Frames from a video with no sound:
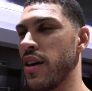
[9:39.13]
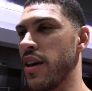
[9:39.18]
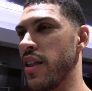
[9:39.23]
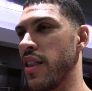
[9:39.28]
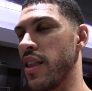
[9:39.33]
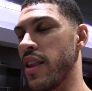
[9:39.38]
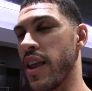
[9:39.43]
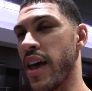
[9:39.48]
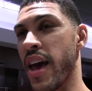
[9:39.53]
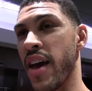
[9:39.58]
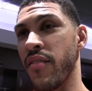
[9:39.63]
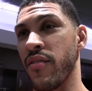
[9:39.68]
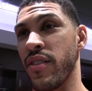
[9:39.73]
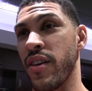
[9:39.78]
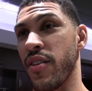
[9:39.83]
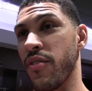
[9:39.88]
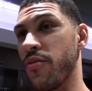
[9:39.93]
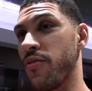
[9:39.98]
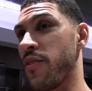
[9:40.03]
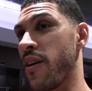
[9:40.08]
And then having
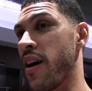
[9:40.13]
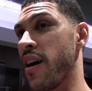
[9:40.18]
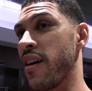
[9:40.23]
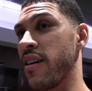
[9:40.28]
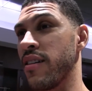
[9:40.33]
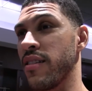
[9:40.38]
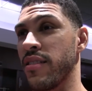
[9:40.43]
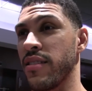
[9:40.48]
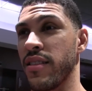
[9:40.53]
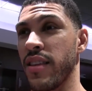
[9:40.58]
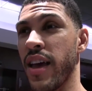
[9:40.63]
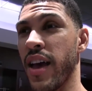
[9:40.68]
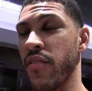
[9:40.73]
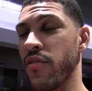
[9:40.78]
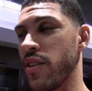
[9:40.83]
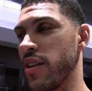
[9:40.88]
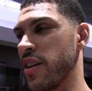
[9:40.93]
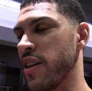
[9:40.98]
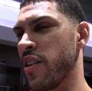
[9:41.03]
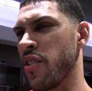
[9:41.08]
that fire and
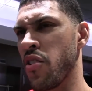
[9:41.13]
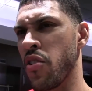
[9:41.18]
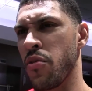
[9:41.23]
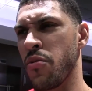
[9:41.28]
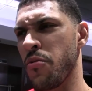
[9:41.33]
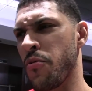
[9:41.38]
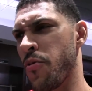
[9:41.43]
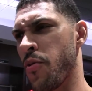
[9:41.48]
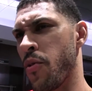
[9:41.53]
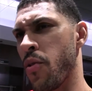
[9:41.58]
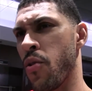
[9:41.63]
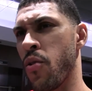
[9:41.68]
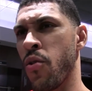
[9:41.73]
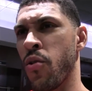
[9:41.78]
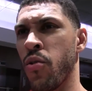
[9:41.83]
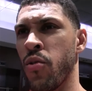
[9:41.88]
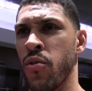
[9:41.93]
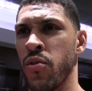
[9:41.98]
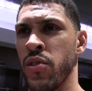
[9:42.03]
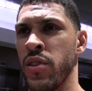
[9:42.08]
having it carry over for a
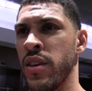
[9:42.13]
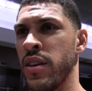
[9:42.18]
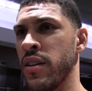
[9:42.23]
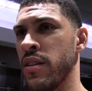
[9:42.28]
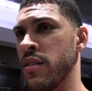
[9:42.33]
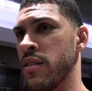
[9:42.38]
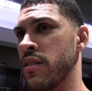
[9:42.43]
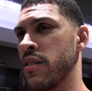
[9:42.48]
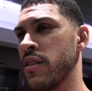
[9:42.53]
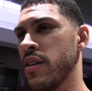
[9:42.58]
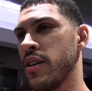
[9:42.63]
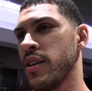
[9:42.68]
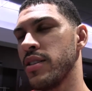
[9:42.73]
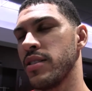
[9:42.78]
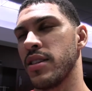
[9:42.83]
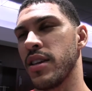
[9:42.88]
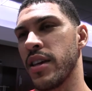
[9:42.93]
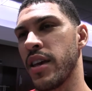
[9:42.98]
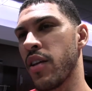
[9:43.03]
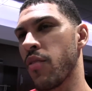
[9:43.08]
whole year
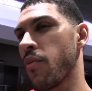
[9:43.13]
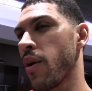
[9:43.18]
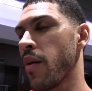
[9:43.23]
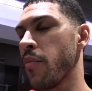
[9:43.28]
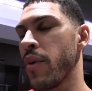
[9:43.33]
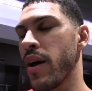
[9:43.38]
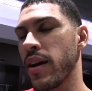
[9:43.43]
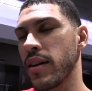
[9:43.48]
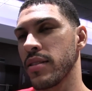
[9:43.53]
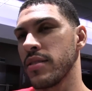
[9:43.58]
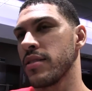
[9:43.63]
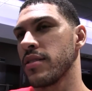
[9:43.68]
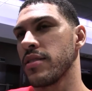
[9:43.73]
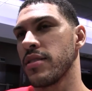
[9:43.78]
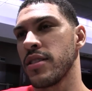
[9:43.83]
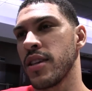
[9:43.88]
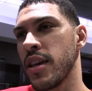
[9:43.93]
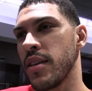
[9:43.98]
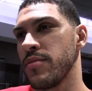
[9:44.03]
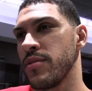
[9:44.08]
to get right back into the
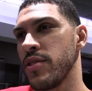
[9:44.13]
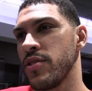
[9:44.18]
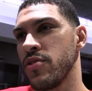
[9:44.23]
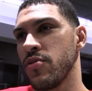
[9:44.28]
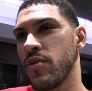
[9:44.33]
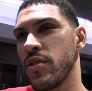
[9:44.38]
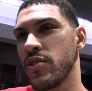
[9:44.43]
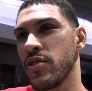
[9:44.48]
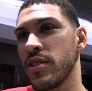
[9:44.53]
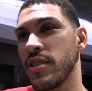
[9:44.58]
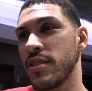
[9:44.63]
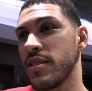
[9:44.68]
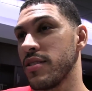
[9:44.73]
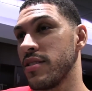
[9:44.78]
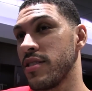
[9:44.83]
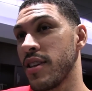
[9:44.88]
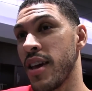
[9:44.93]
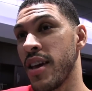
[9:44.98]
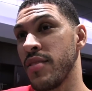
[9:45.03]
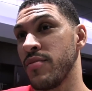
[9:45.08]
same situation against the
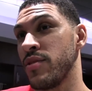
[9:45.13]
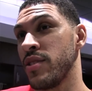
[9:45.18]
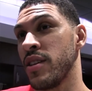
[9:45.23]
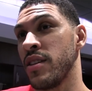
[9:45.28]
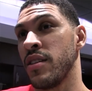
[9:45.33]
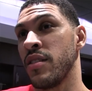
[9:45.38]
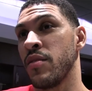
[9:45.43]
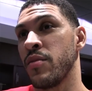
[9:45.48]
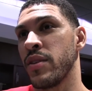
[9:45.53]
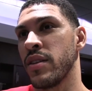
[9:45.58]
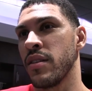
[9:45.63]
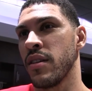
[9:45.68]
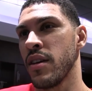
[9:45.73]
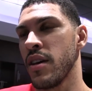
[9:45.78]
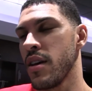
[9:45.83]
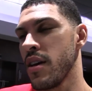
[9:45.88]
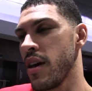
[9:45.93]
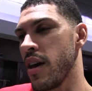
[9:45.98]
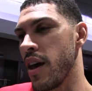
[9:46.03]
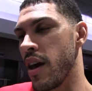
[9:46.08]
same team
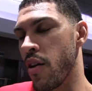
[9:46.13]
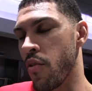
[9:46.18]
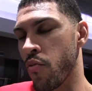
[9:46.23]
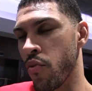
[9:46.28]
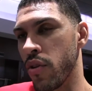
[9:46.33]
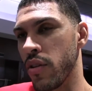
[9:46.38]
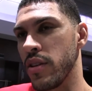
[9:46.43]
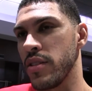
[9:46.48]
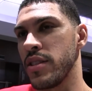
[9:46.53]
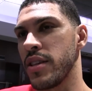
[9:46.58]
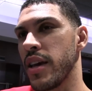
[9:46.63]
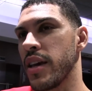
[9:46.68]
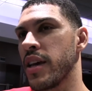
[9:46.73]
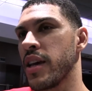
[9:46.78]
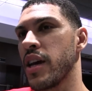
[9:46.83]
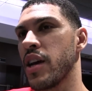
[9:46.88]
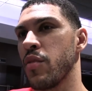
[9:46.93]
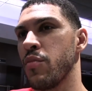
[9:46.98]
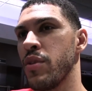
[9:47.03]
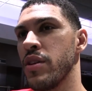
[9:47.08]
and really take
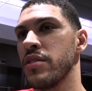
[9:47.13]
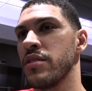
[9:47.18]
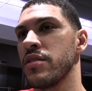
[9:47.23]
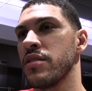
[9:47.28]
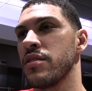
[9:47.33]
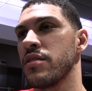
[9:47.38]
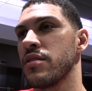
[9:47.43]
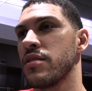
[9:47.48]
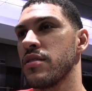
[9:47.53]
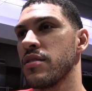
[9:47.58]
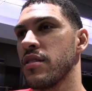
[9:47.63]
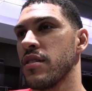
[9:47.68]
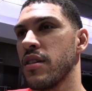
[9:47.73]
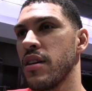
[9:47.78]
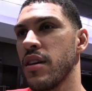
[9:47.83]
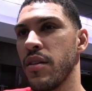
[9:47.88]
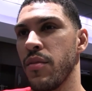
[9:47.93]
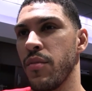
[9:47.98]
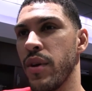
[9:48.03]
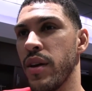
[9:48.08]
care of business.
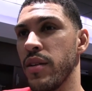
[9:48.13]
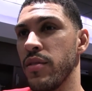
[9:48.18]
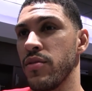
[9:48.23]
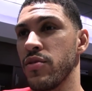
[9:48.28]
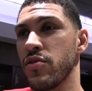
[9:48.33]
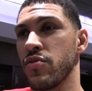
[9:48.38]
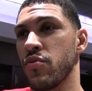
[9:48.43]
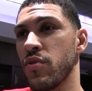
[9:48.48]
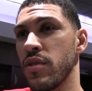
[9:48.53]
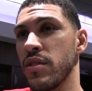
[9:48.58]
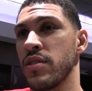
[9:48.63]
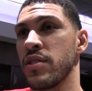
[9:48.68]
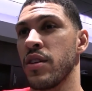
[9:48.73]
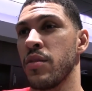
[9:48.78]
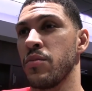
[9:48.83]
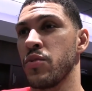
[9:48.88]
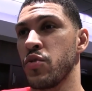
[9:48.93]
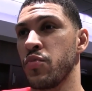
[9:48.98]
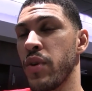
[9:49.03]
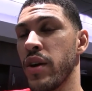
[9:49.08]
And it was really
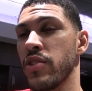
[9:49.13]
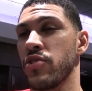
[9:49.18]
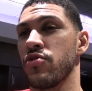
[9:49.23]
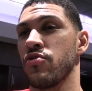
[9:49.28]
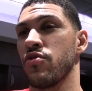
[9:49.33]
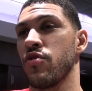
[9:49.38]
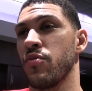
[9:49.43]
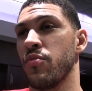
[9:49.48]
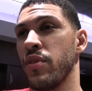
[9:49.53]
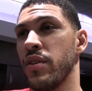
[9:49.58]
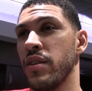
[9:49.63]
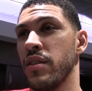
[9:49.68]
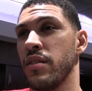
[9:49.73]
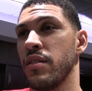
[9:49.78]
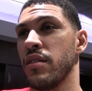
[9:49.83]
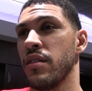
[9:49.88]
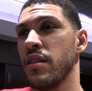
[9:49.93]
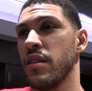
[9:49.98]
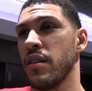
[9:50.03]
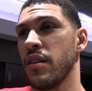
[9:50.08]
something special
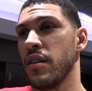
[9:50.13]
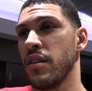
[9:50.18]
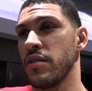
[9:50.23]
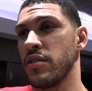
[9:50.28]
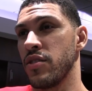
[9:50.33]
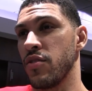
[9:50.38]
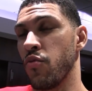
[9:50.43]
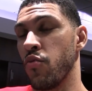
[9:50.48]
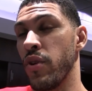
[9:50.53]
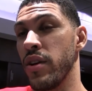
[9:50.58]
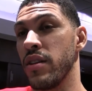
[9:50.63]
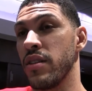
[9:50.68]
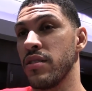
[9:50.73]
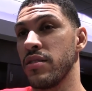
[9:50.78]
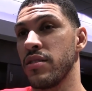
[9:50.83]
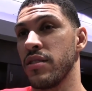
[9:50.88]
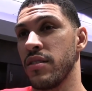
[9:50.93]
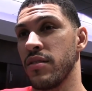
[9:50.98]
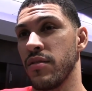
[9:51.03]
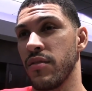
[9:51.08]
to
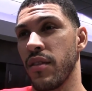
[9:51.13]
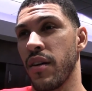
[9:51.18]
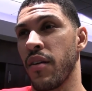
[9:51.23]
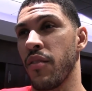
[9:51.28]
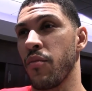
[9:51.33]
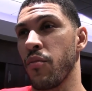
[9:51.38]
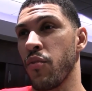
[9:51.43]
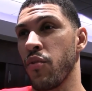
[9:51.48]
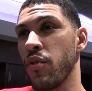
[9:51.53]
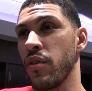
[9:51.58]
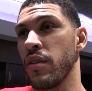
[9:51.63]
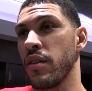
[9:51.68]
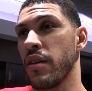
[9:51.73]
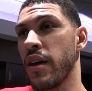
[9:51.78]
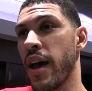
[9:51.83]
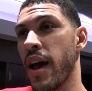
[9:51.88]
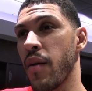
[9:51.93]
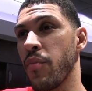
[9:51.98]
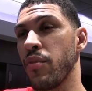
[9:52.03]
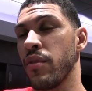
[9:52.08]
witness, and I'm really
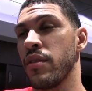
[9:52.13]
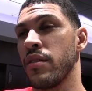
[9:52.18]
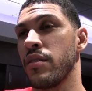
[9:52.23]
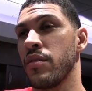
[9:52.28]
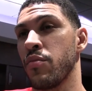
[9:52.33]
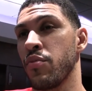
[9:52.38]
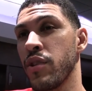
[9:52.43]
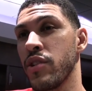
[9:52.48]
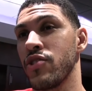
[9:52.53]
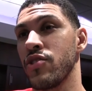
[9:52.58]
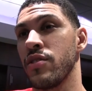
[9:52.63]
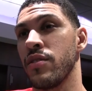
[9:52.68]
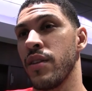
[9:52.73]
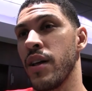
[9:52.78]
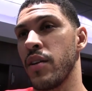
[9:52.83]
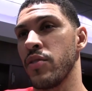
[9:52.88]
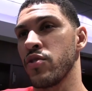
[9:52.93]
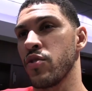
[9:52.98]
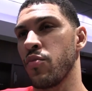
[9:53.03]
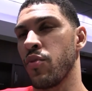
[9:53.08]
happy and appreciative
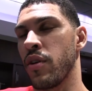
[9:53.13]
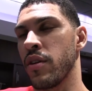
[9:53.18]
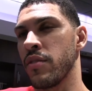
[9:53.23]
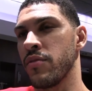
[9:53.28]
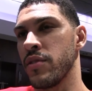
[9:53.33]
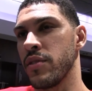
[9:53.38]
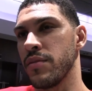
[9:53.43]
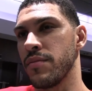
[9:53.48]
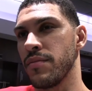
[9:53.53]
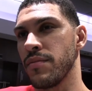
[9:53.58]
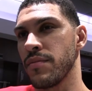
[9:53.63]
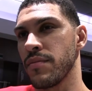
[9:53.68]
that I was a part of it.